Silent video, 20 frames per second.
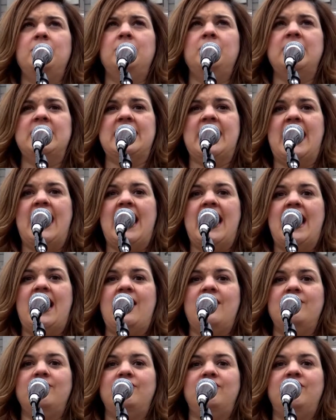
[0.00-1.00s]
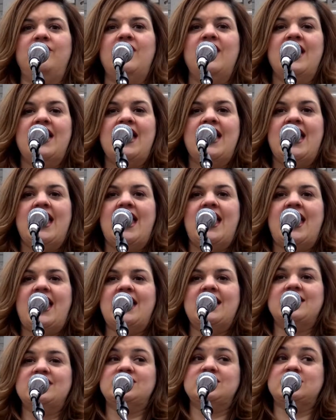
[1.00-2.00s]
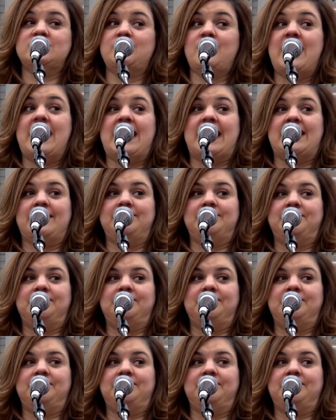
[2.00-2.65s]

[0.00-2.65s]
We have, just wait.